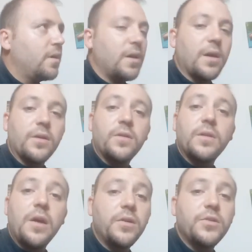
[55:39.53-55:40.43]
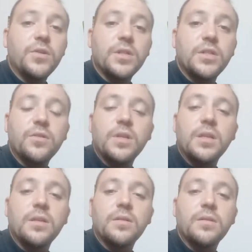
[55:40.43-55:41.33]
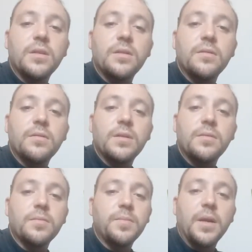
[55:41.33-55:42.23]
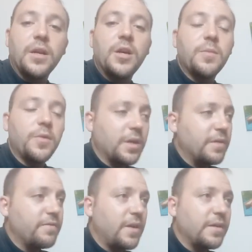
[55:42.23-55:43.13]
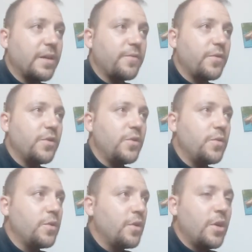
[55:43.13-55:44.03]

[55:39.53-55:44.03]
a good hairdresser in Palermo, I can find that for you.